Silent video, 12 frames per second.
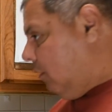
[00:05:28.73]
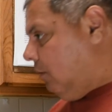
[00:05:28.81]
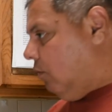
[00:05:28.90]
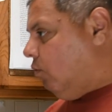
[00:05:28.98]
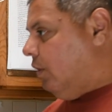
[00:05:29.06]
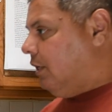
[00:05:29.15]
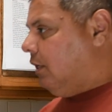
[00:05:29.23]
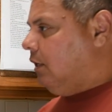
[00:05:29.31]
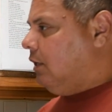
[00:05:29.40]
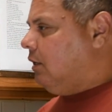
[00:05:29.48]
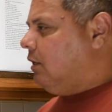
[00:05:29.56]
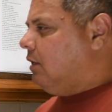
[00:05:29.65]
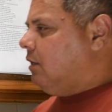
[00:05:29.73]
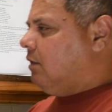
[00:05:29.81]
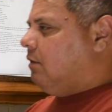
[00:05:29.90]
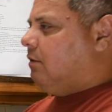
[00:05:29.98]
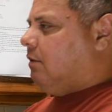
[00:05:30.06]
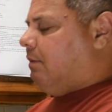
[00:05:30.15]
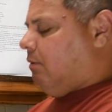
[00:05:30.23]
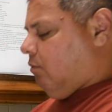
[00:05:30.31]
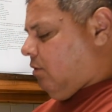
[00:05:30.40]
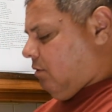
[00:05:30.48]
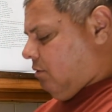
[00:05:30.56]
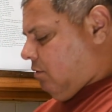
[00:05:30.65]
The wiggy, some people
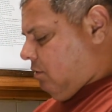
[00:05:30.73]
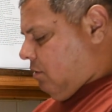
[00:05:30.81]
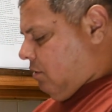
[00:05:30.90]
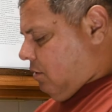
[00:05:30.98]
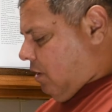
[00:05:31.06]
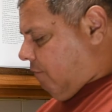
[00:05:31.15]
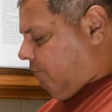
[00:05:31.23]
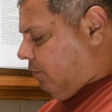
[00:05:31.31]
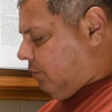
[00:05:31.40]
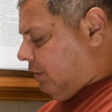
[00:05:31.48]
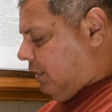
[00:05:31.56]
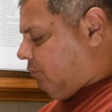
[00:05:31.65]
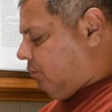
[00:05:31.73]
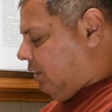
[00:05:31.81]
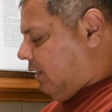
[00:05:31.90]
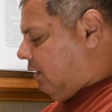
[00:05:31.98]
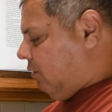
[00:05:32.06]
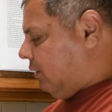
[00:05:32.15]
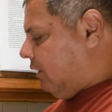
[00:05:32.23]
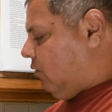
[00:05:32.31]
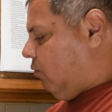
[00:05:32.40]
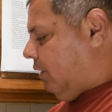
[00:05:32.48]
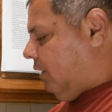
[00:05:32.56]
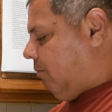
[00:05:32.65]
will, at first glance would say that looks like a
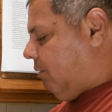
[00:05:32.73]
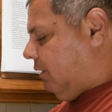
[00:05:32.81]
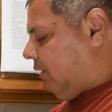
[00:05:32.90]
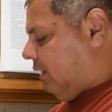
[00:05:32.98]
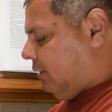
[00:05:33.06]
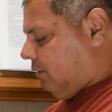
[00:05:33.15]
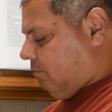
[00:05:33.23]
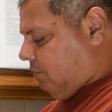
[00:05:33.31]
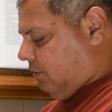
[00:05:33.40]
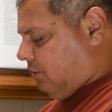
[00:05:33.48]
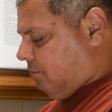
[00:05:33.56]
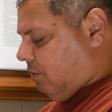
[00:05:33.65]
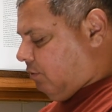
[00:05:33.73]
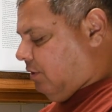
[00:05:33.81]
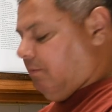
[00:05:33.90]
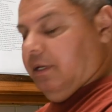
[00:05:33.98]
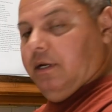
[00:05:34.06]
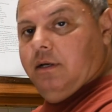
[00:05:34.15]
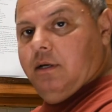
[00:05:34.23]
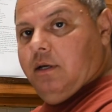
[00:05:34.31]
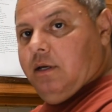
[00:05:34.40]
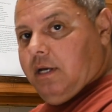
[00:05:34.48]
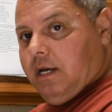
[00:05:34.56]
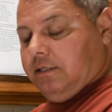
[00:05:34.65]
wiggy, but this has a, this is a multimeter.
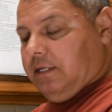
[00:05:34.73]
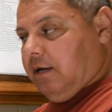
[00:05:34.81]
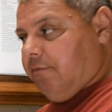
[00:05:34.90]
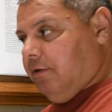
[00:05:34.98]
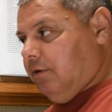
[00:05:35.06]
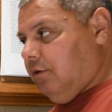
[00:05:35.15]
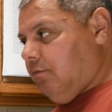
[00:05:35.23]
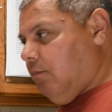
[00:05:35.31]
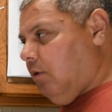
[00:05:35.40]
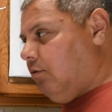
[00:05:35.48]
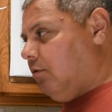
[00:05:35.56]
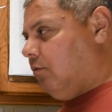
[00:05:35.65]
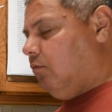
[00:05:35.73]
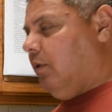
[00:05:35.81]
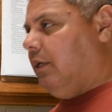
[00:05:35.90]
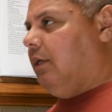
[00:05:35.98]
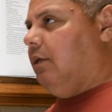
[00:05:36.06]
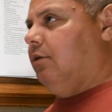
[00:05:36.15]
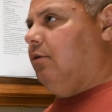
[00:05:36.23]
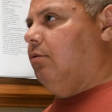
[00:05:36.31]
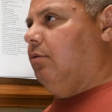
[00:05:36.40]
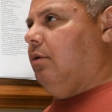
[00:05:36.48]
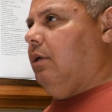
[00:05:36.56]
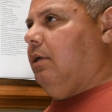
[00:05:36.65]
Has a lot of functions. Most wiggies
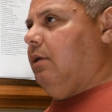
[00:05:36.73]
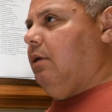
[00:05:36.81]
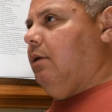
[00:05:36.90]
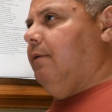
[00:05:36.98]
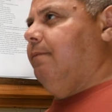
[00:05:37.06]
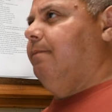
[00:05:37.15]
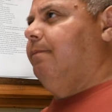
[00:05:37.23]
usually